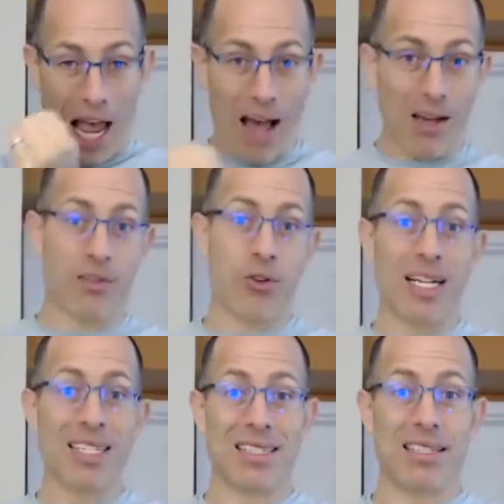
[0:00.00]
out of
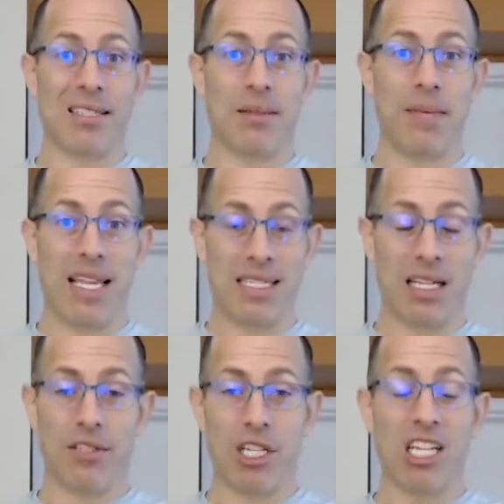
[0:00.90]
criticism and
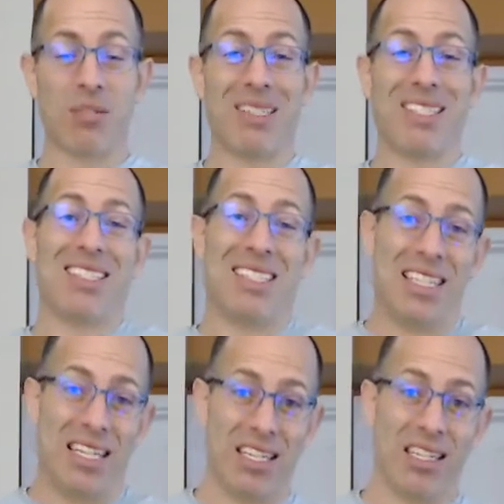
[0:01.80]
self-judgment,
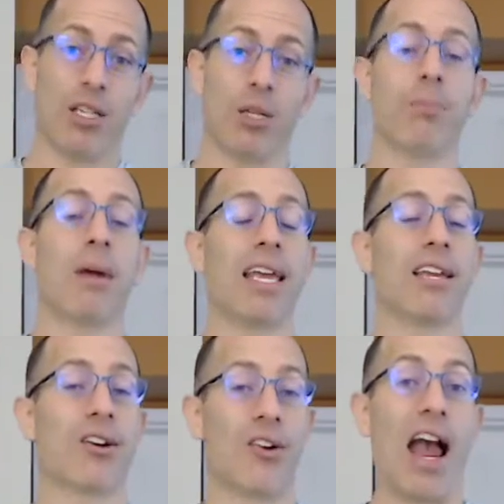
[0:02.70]
you
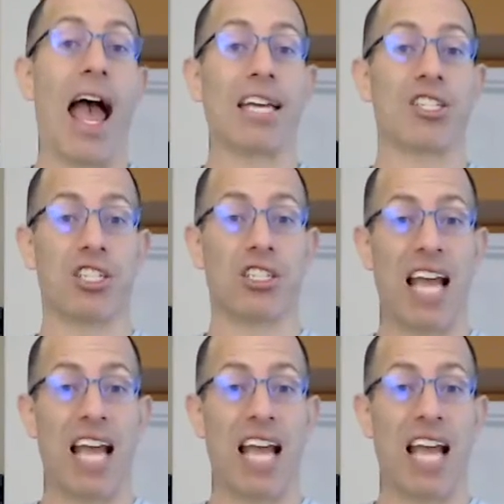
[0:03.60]
might crash.